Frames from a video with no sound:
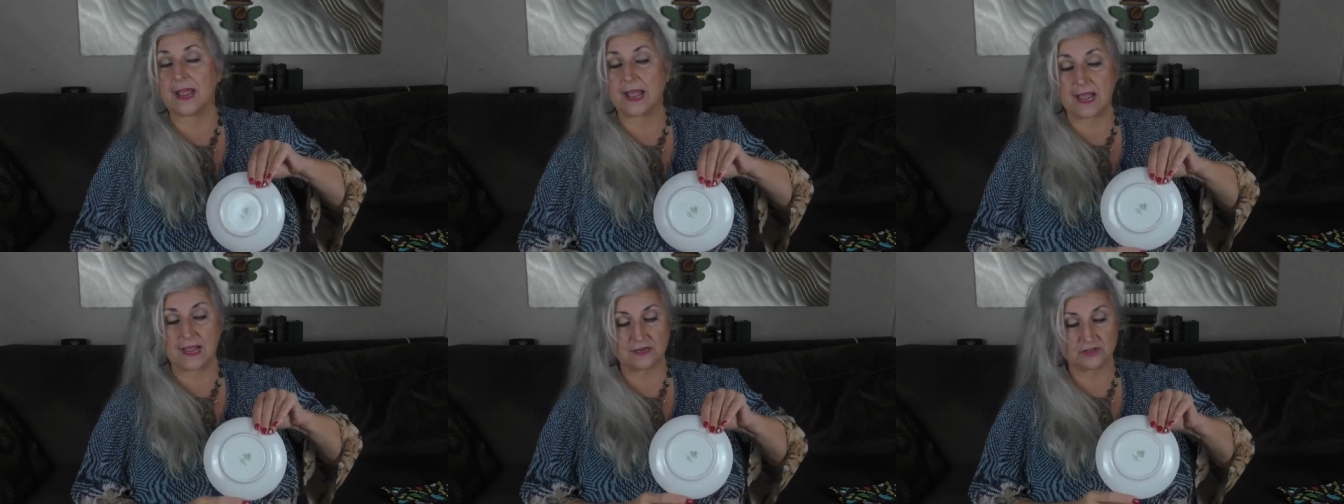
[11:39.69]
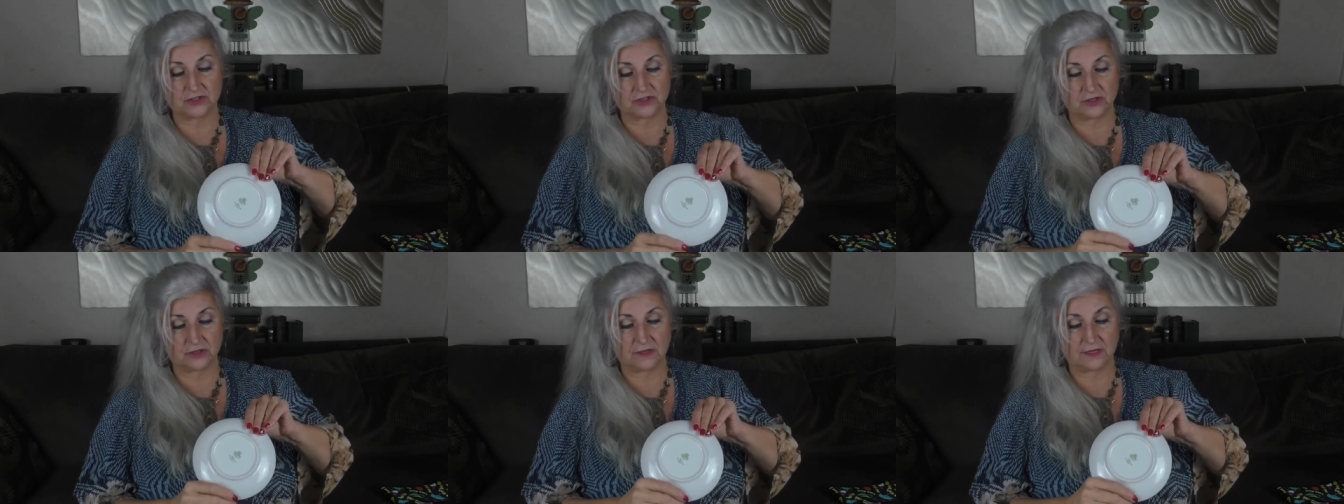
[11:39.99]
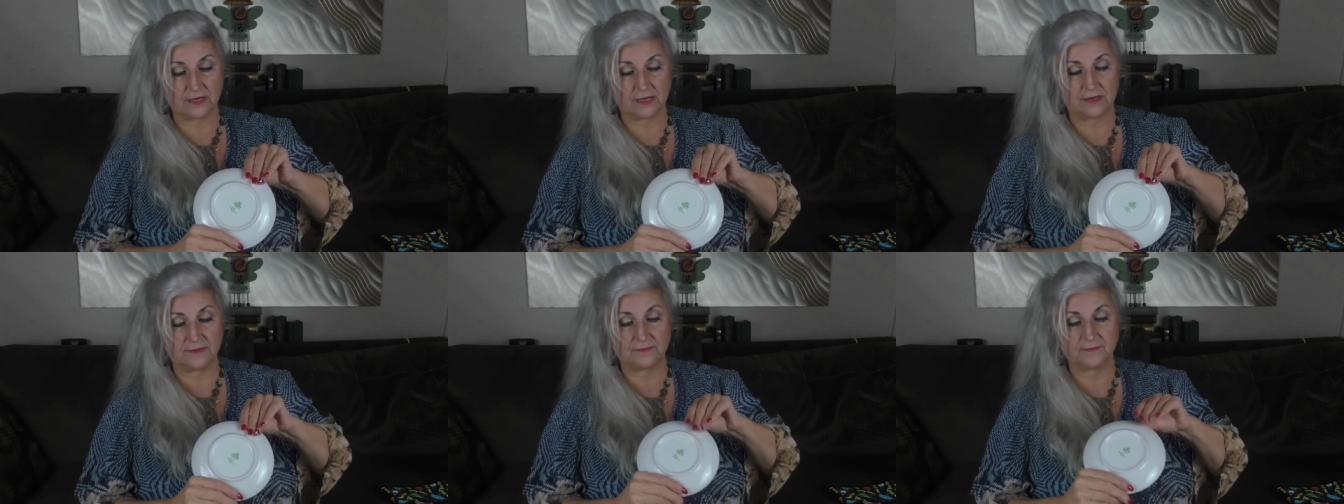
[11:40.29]

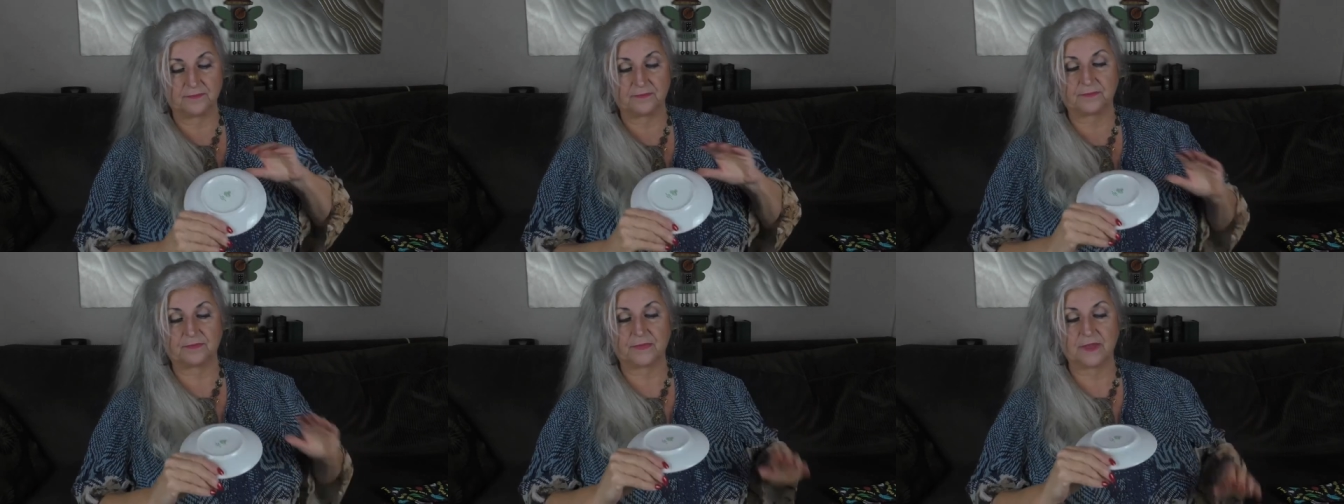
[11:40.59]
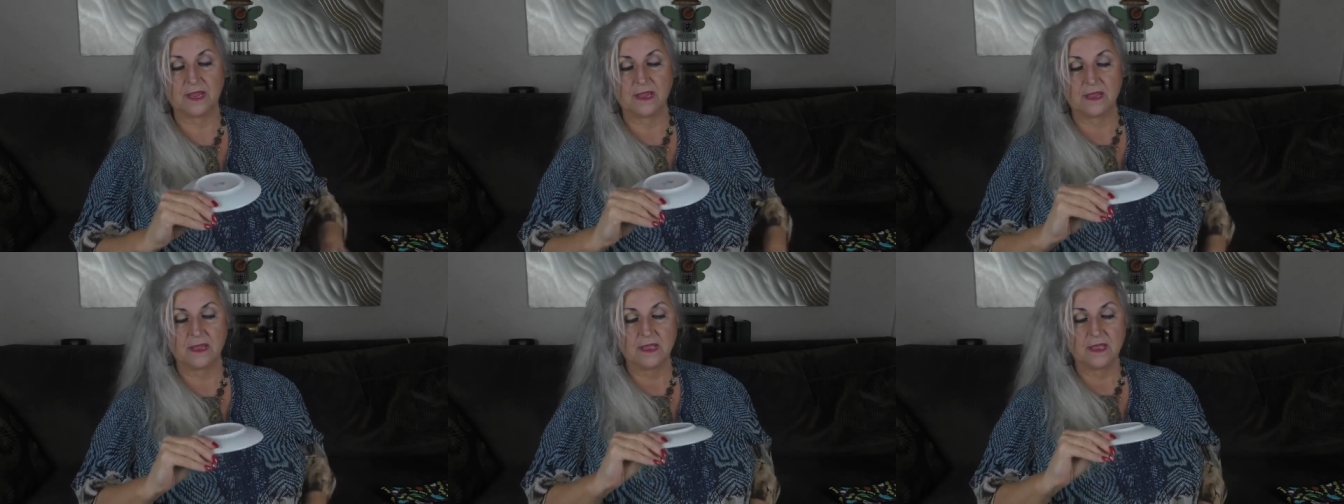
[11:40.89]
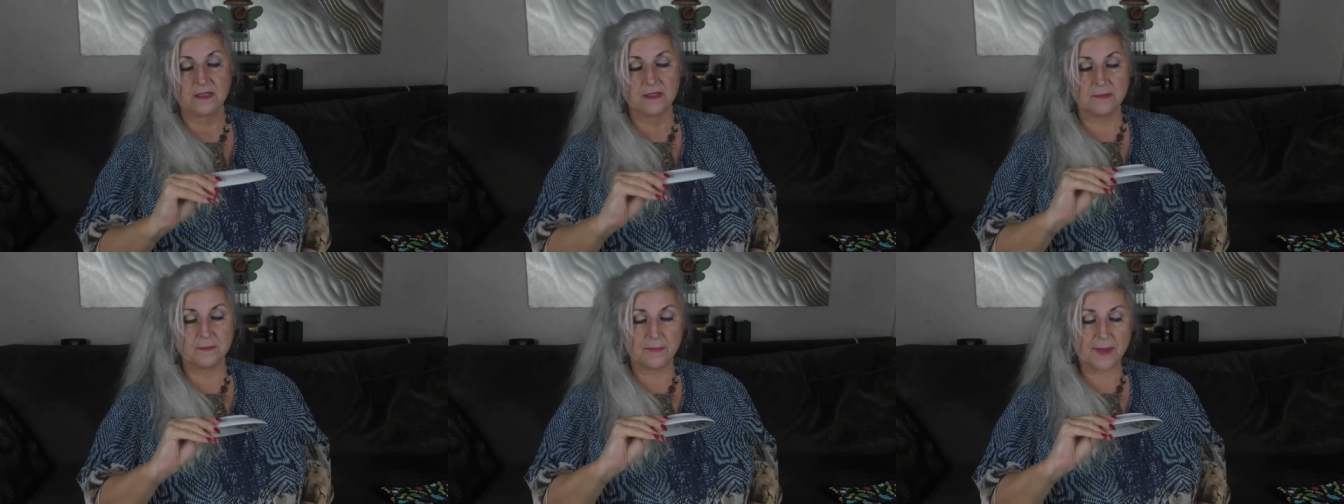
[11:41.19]
actually.
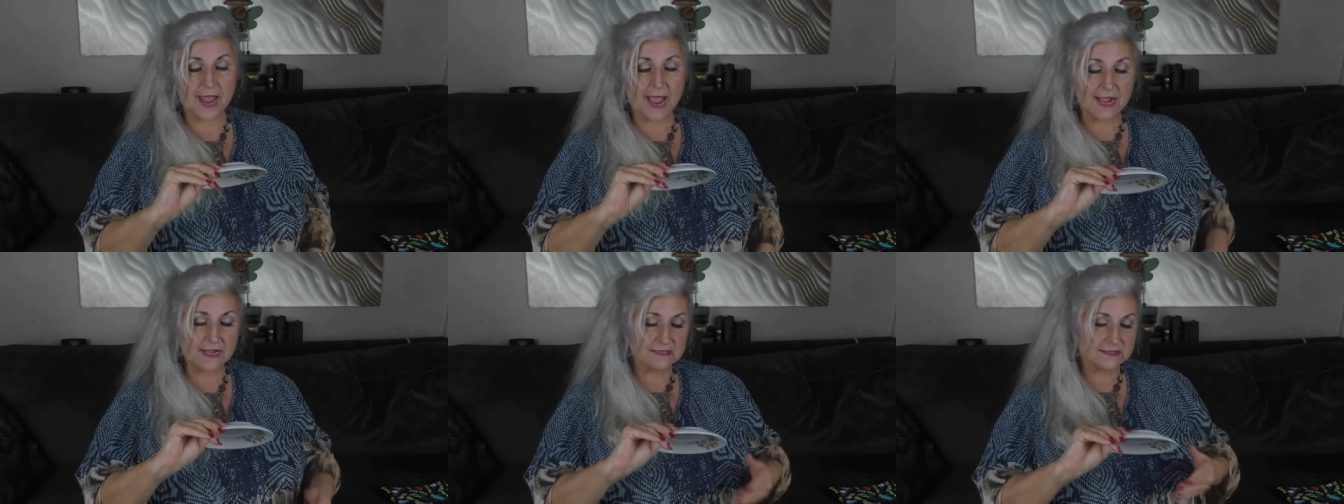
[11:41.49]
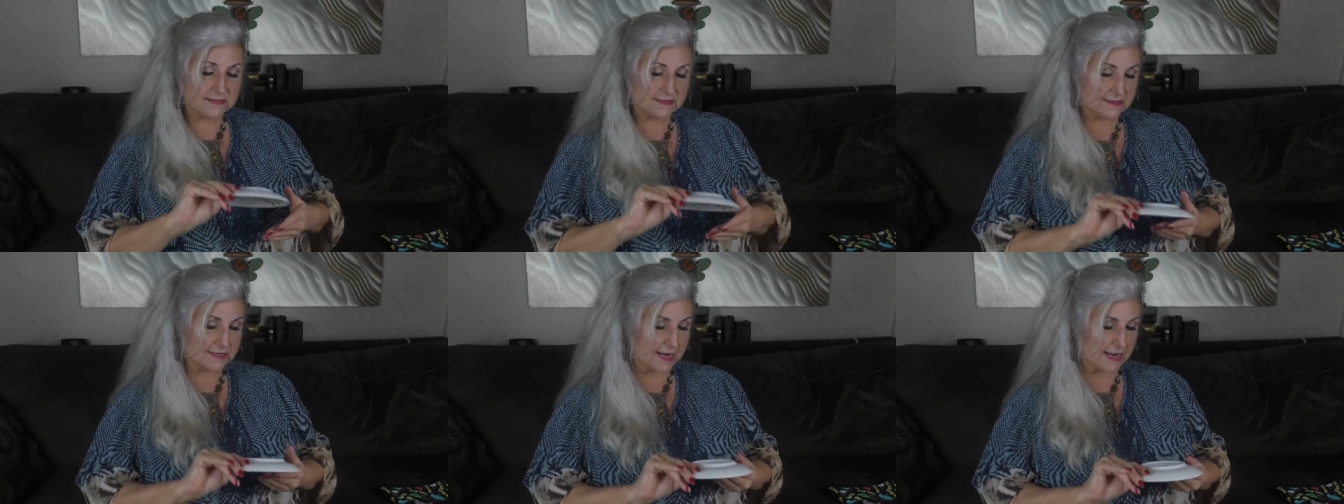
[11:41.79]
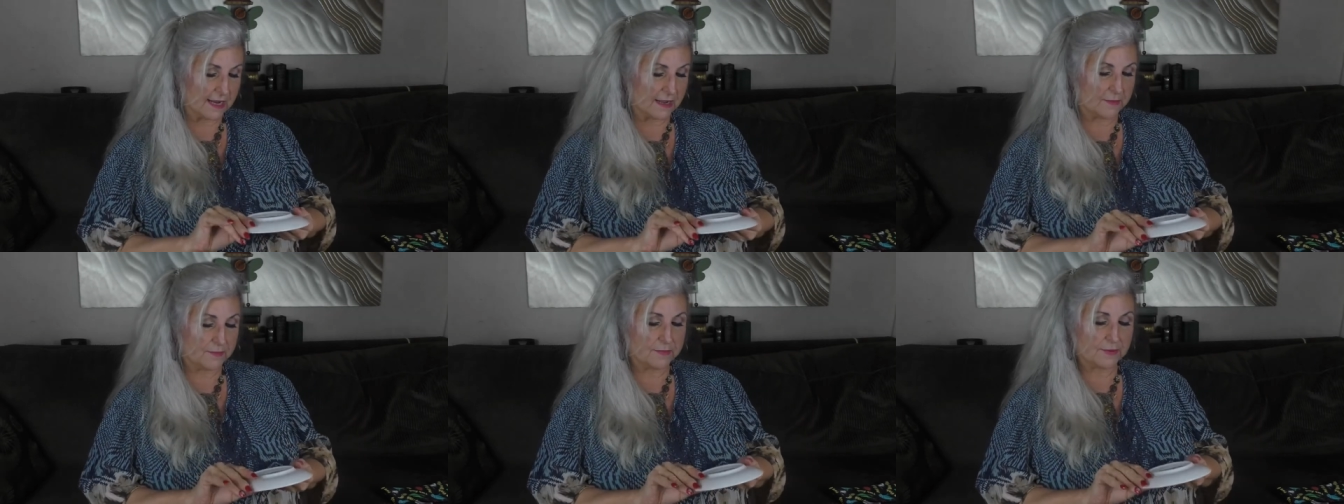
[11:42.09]
The back
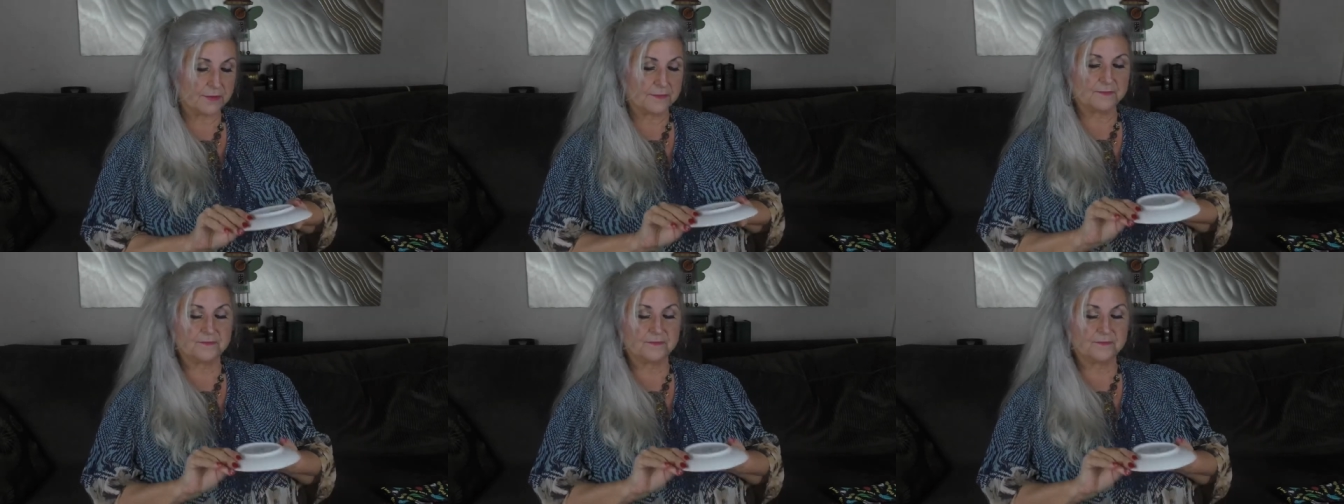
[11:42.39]
stamp